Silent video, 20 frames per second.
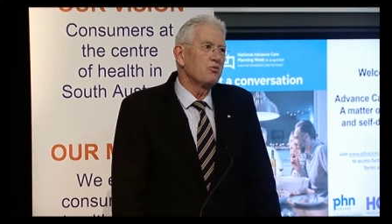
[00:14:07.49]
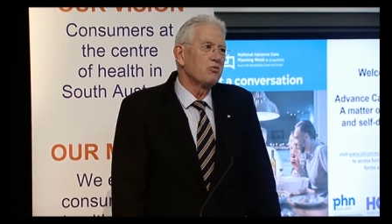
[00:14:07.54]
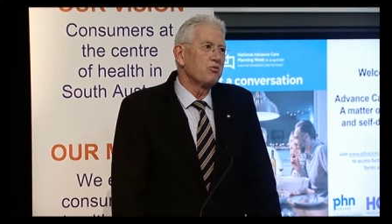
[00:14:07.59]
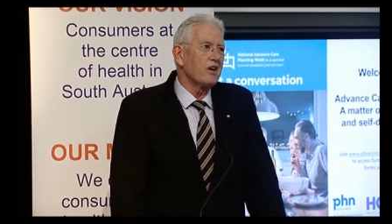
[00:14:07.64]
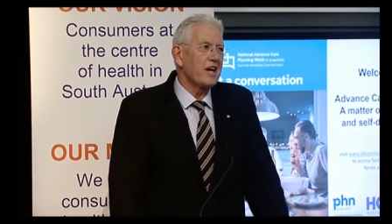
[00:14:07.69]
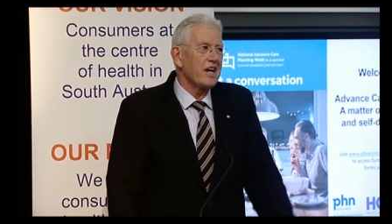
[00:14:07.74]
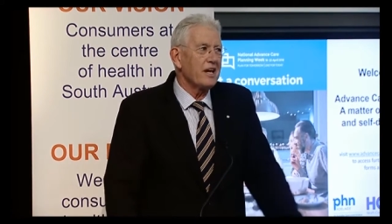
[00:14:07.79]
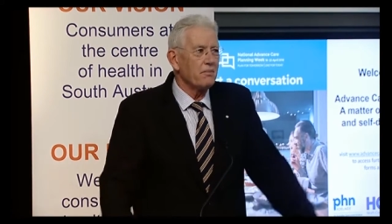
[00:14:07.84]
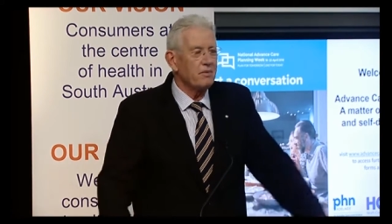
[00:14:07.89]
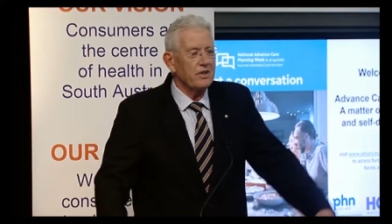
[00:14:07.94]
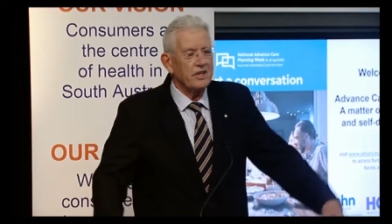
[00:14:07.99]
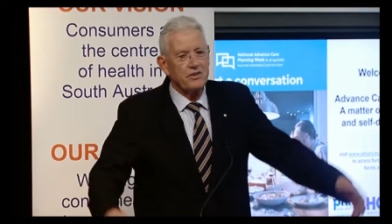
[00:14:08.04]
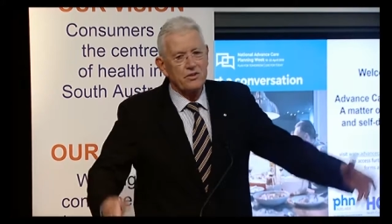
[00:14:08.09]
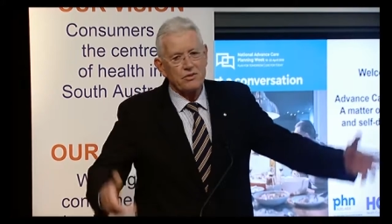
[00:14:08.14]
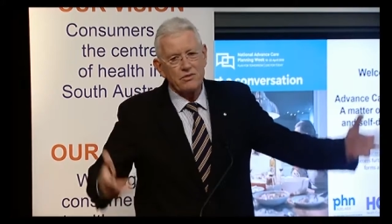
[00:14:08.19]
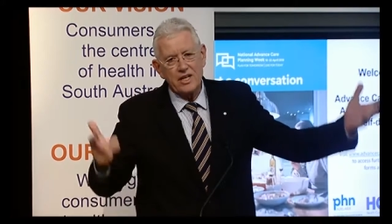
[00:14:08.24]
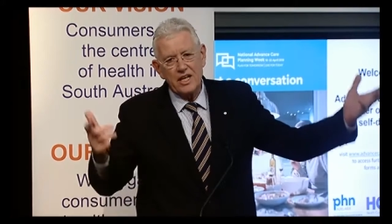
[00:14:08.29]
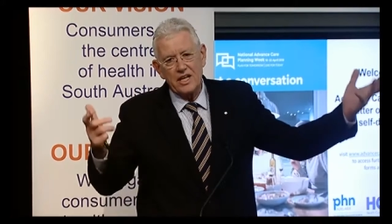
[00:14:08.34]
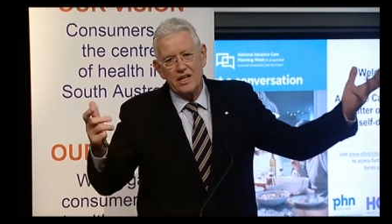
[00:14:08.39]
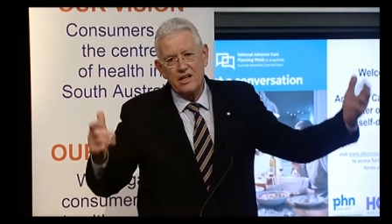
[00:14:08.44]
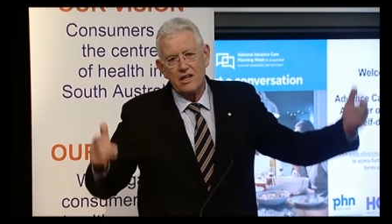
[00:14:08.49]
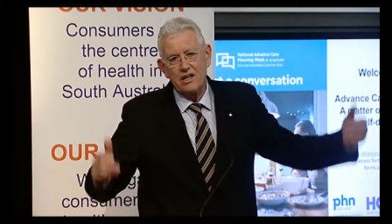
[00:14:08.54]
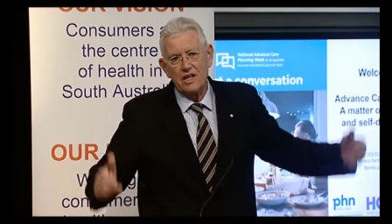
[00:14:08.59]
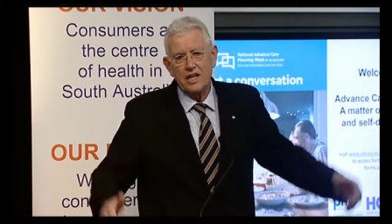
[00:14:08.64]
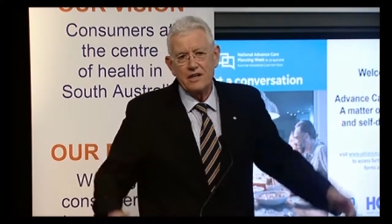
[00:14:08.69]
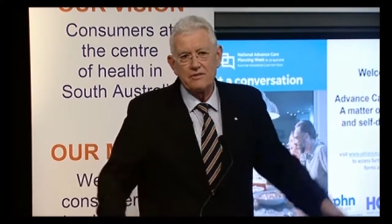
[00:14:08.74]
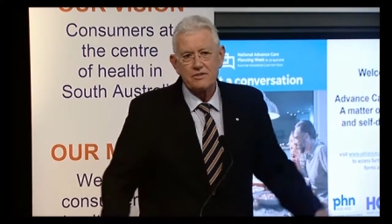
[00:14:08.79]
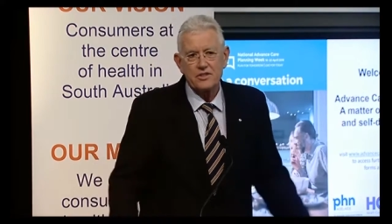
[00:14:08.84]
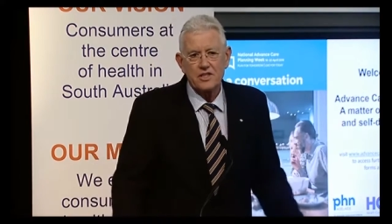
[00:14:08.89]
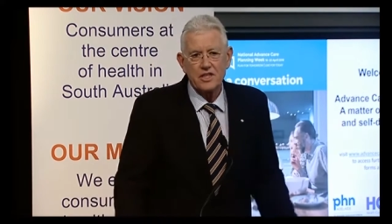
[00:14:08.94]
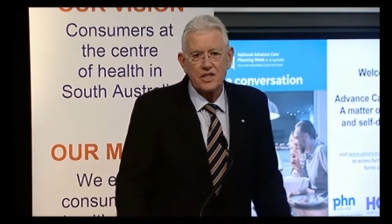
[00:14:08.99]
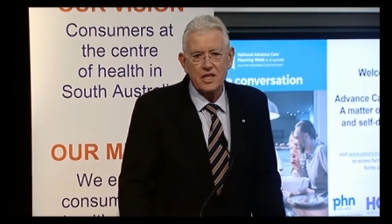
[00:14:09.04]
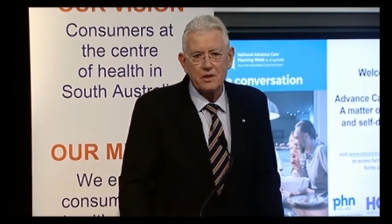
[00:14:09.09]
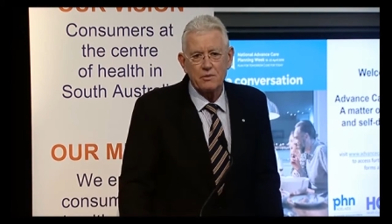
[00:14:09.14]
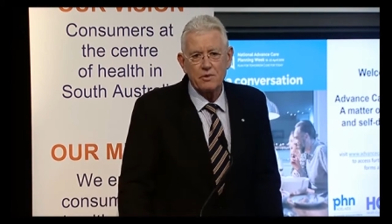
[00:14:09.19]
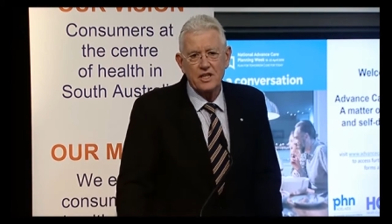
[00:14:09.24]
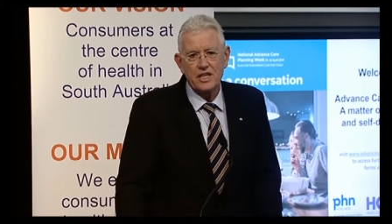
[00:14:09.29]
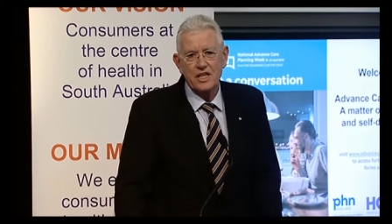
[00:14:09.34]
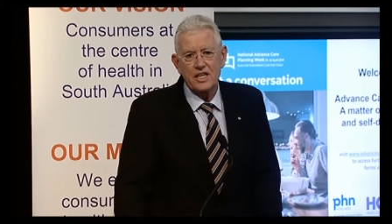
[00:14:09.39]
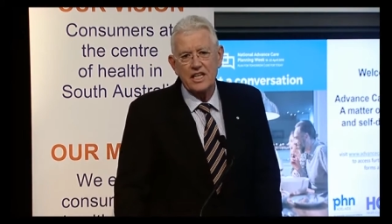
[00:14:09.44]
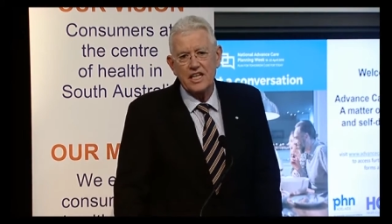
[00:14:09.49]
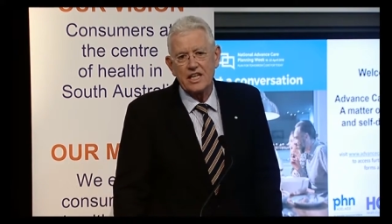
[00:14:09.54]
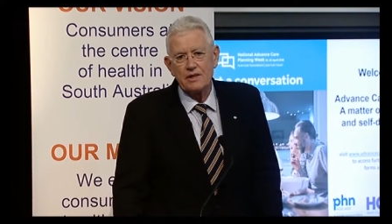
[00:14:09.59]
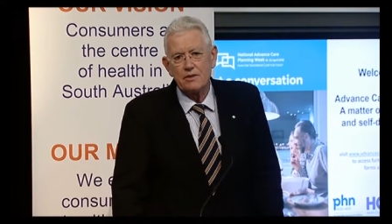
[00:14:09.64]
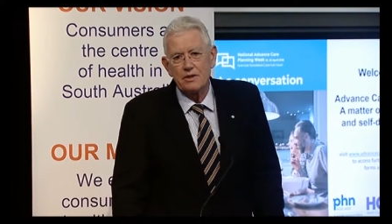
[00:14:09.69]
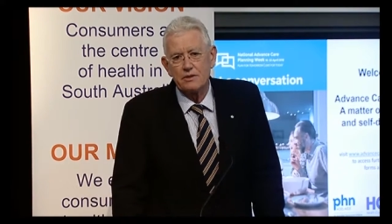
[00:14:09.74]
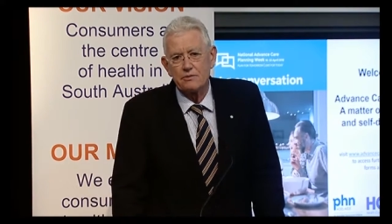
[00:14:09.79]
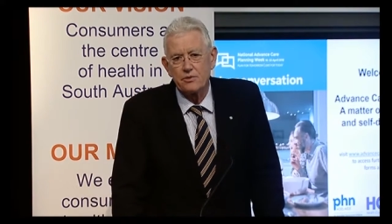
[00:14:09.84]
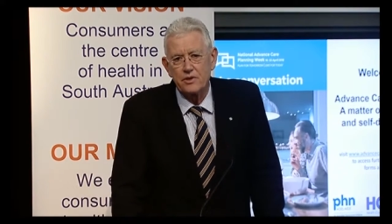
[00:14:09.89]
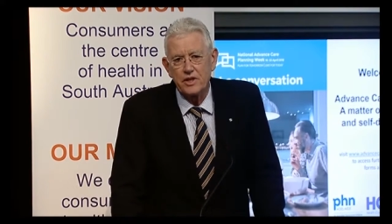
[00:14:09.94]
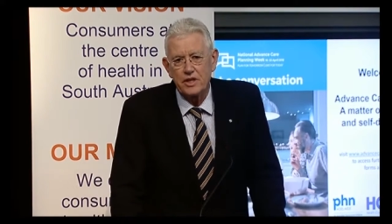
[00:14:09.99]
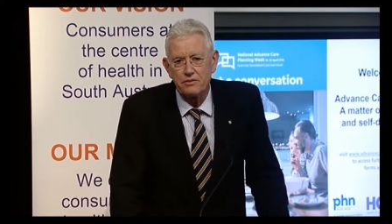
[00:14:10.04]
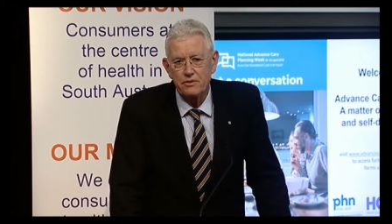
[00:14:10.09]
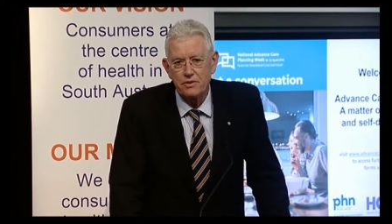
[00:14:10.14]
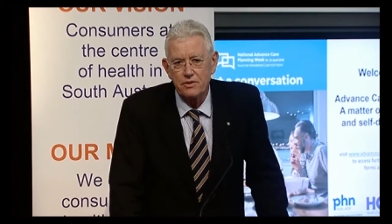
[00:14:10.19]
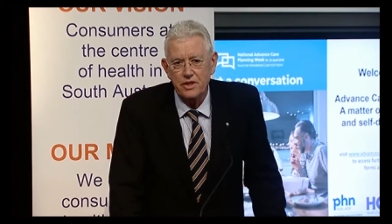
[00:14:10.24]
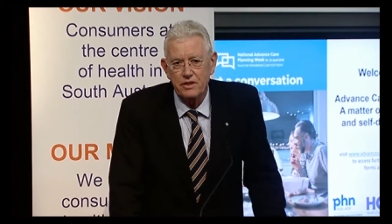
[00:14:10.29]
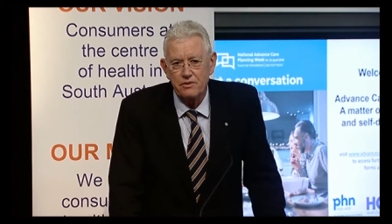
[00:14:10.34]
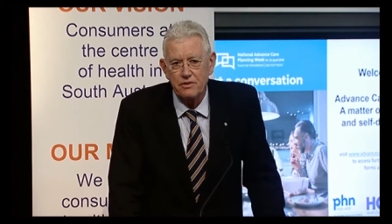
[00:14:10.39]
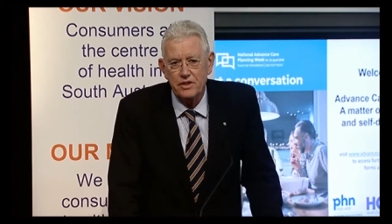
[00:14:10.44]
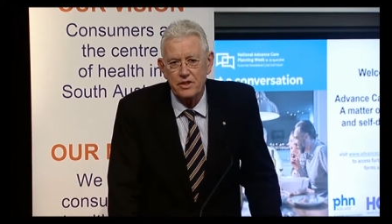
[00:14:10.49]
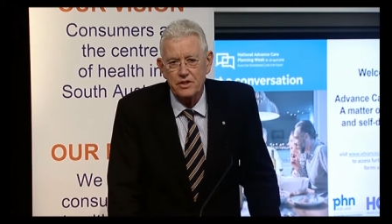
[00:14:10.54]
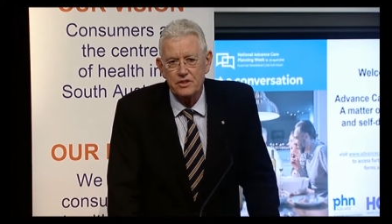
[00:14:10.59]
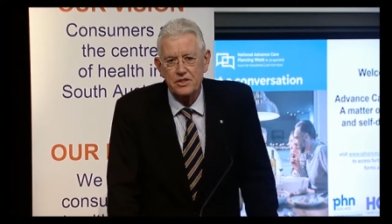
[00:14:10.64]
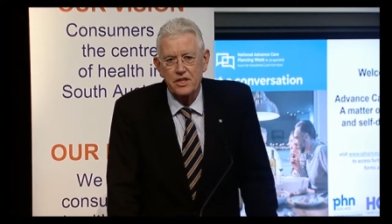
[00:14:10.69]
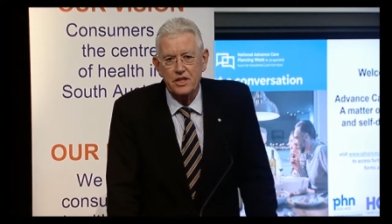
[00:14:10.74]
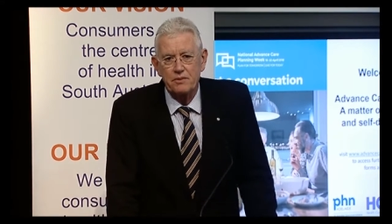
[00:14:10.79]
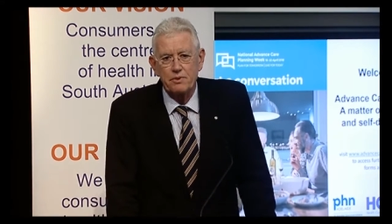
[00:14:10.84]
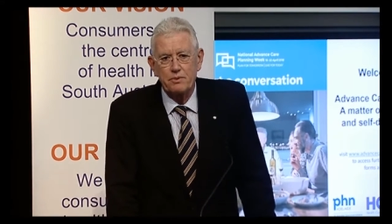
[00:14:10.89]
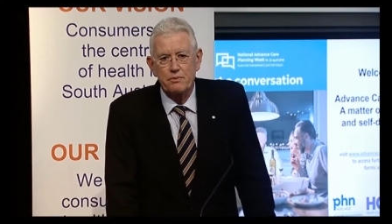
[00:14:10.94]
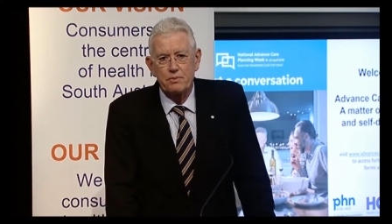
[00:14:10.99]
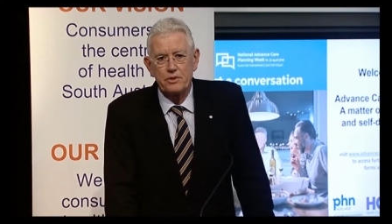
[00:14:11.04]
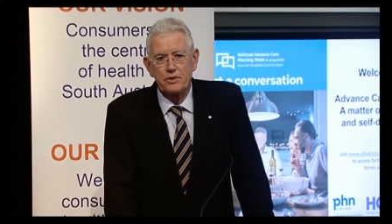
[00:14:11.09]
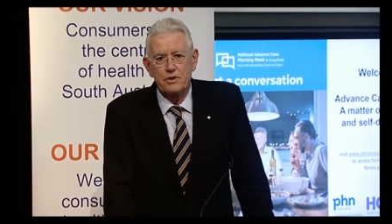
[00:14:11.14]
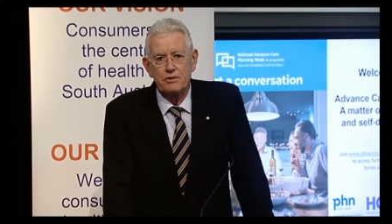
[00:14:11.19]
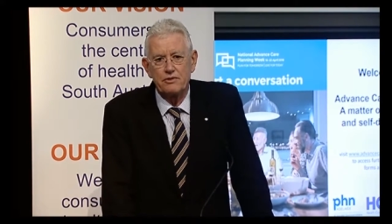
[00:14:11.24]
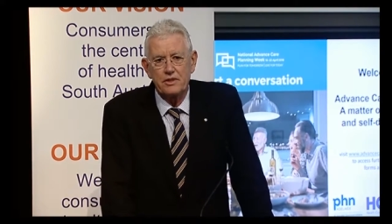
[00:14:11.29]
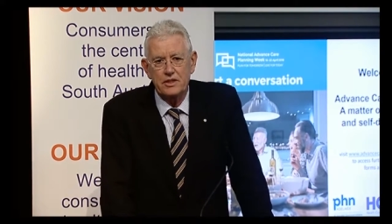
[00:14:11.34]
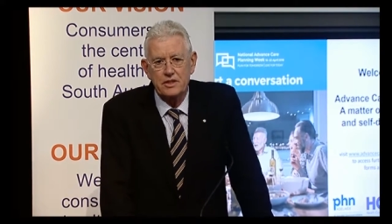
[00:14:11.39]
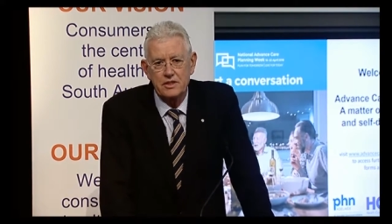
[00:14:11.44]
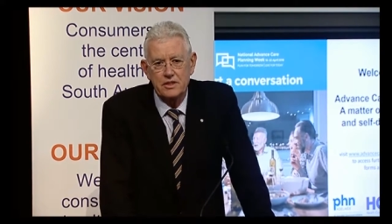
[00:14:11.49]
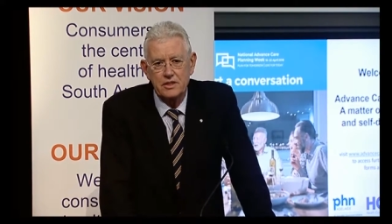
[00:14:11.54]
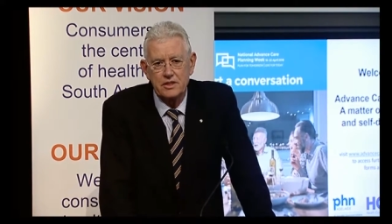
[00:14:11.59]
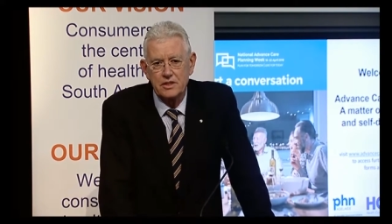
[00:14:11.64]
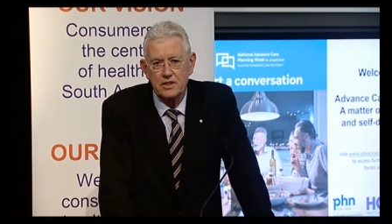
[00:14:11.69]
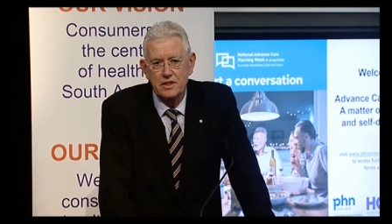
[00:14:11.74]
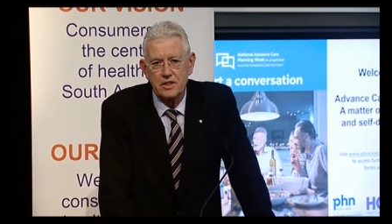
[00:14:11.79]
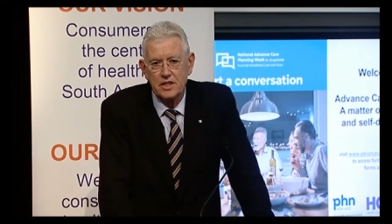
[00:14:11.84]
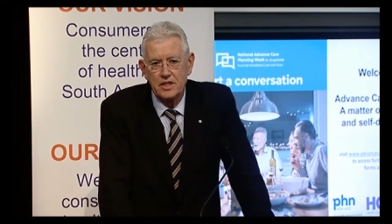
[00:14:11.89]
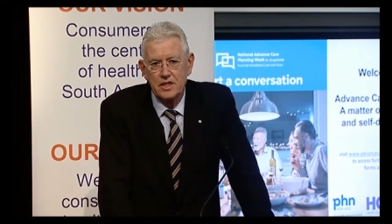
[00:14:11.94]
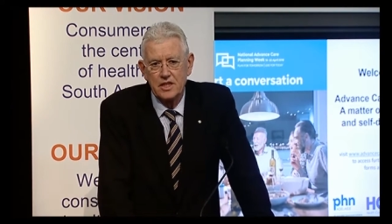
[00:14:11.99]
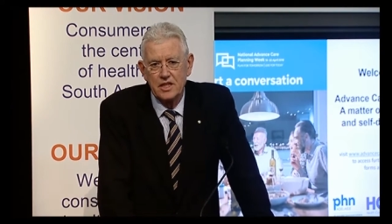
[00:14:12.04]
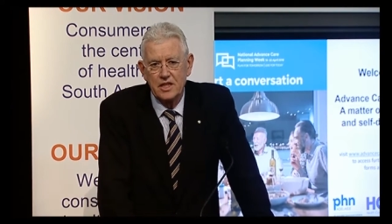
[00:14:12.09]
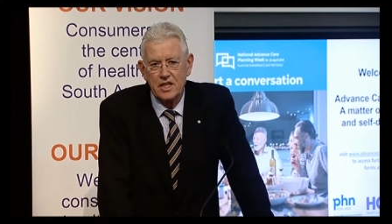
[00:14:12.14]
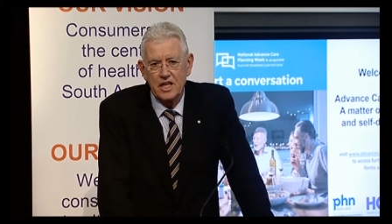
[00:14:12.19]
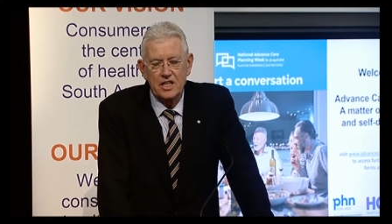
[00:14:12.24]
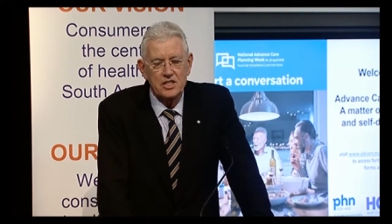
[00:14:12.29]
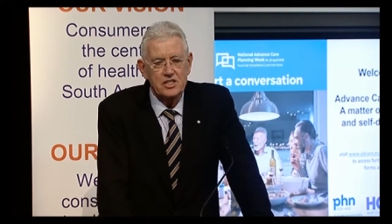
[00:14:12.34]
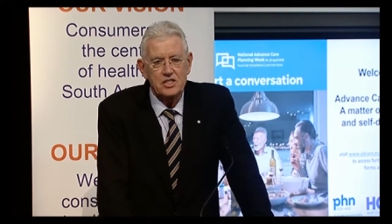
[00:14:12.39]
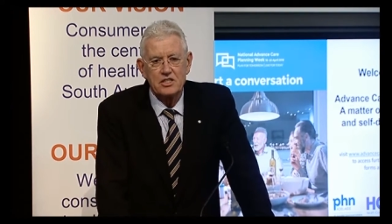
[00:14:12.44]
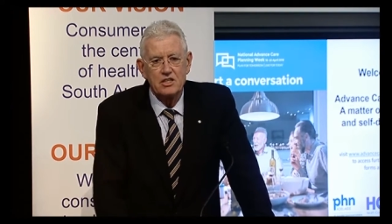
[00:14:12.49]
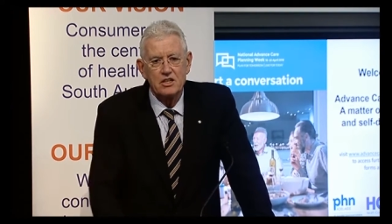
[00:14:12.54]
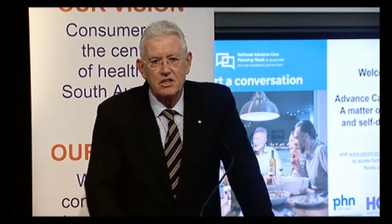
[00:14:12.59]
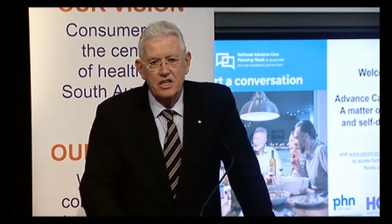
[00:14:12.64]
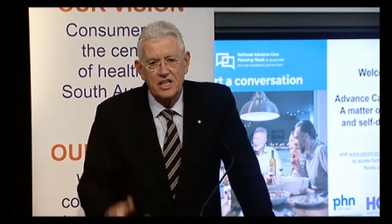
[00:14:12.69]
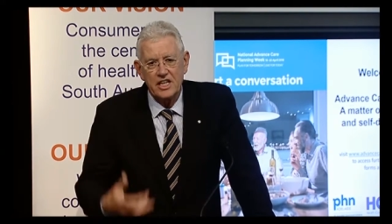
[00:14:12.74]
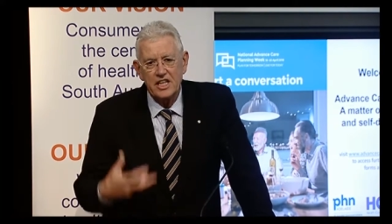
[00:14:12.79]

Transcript: rambling through our lives thinking we're going to go on forever and everything's going to be perfect, and it's not.